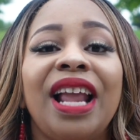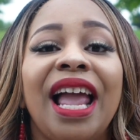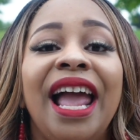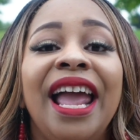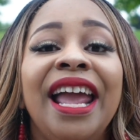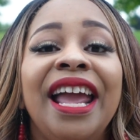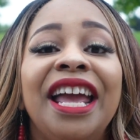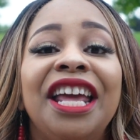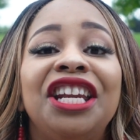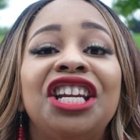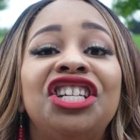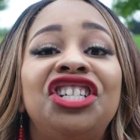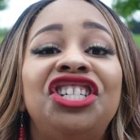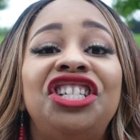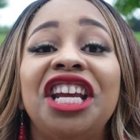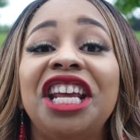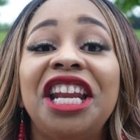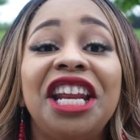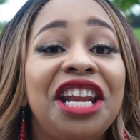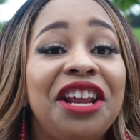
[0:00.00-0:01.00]
And
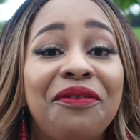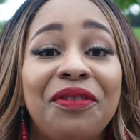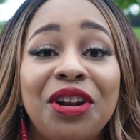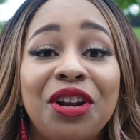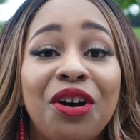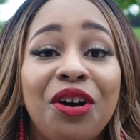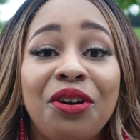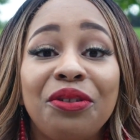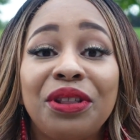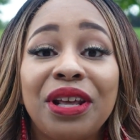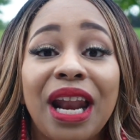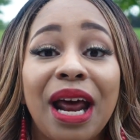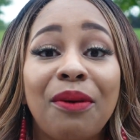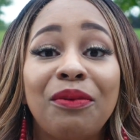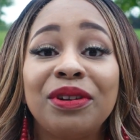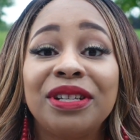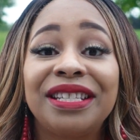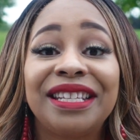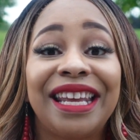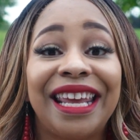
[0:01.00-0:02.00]
she didn't even know that I
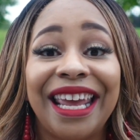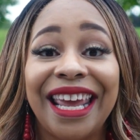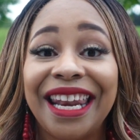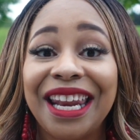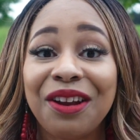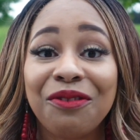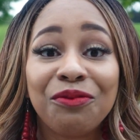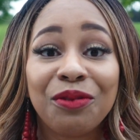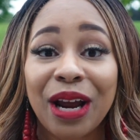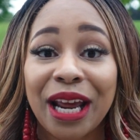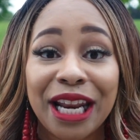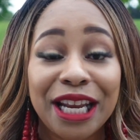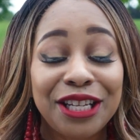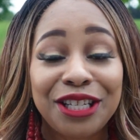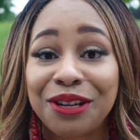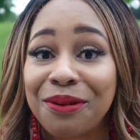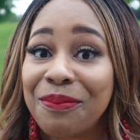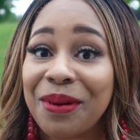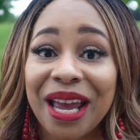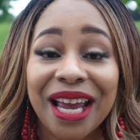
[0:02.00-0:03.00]
was getting ready
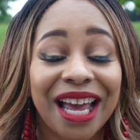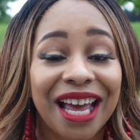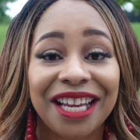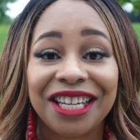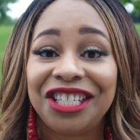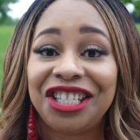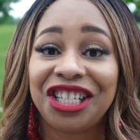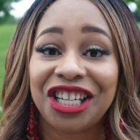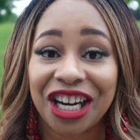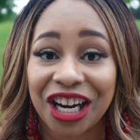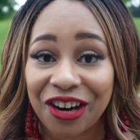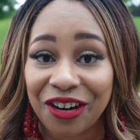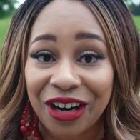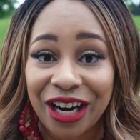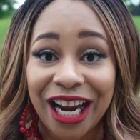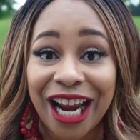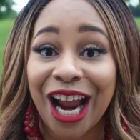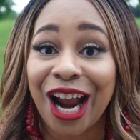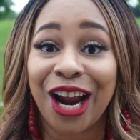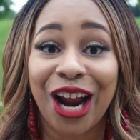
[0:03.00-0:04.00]
to make a
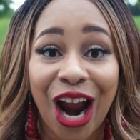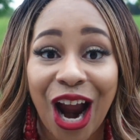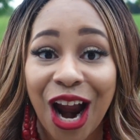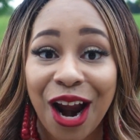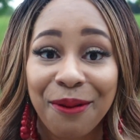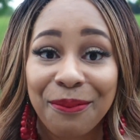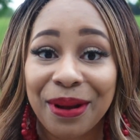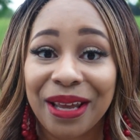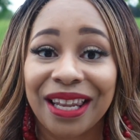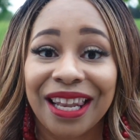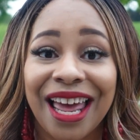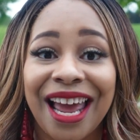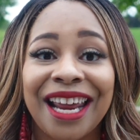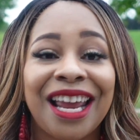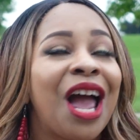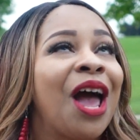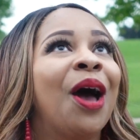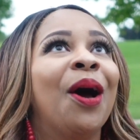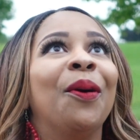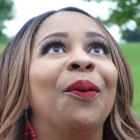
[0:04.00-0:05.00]
cherry garment. Like,
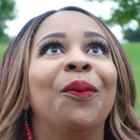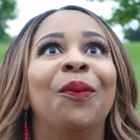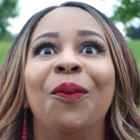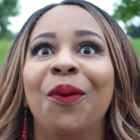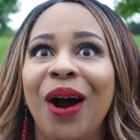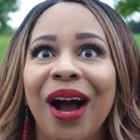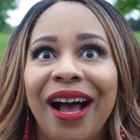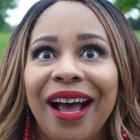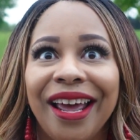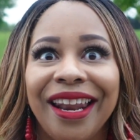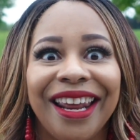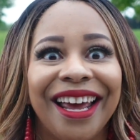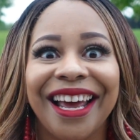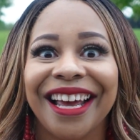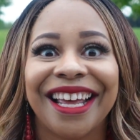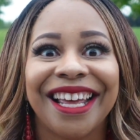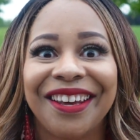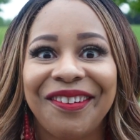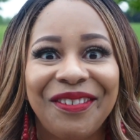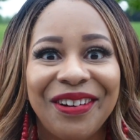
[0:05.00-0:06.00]
what a
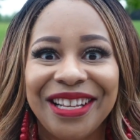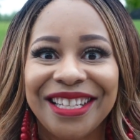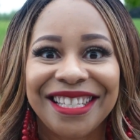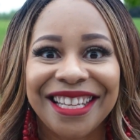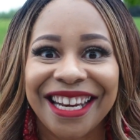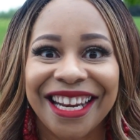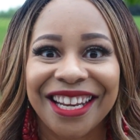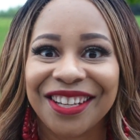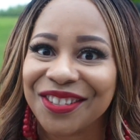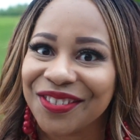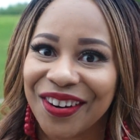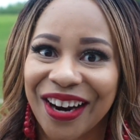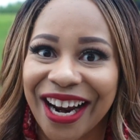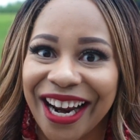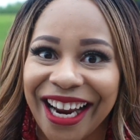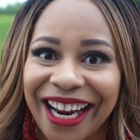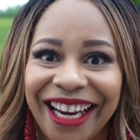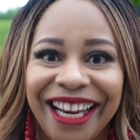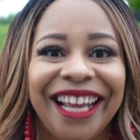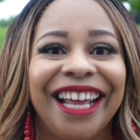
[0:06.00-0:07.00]
coincidence,
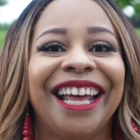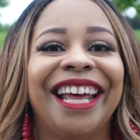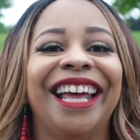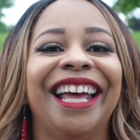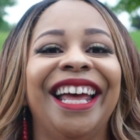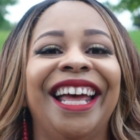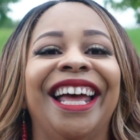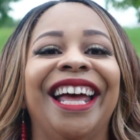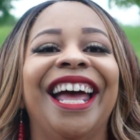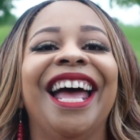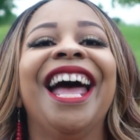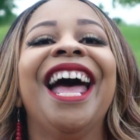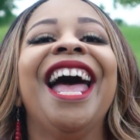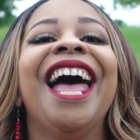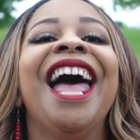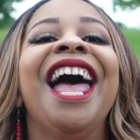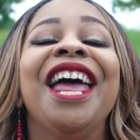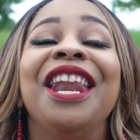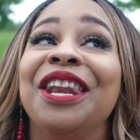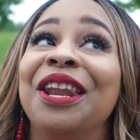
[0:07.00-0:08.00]
right?
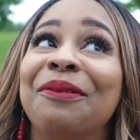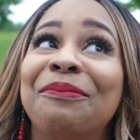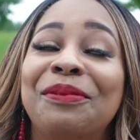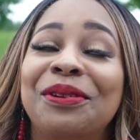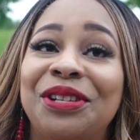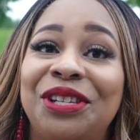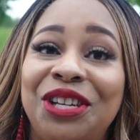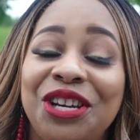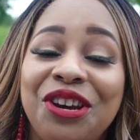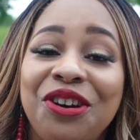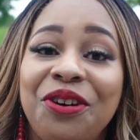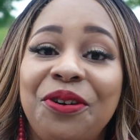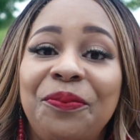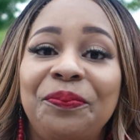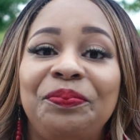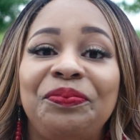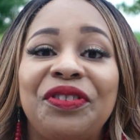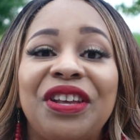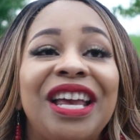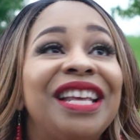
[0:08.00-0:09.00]
Number two,
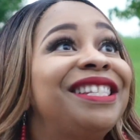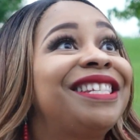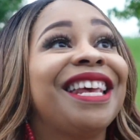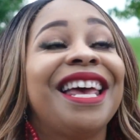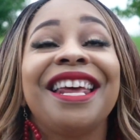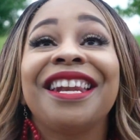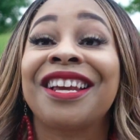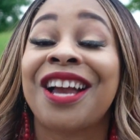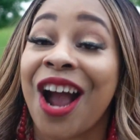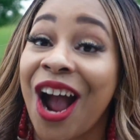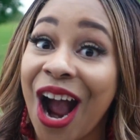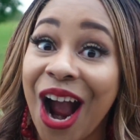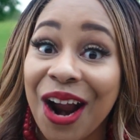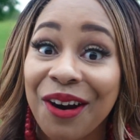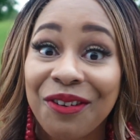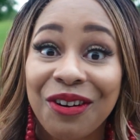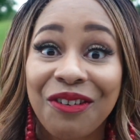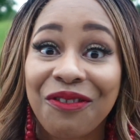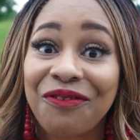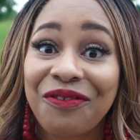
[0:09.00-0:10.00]
it's
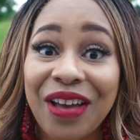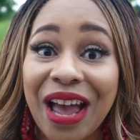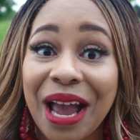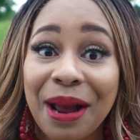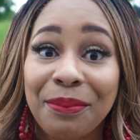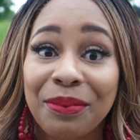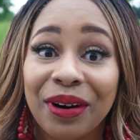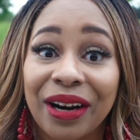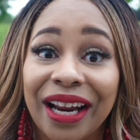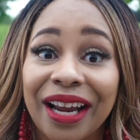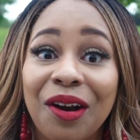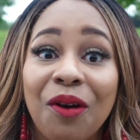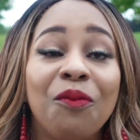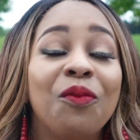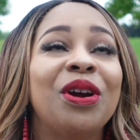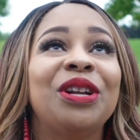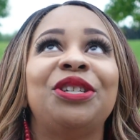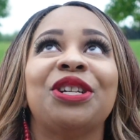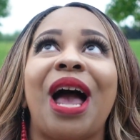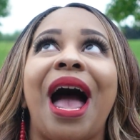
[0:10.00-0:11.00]
Ankara fabric,
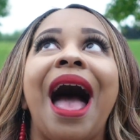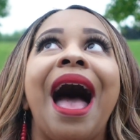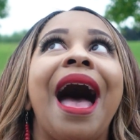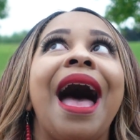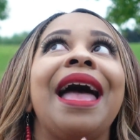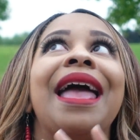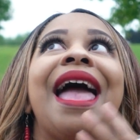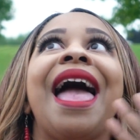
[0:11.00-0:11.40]
which I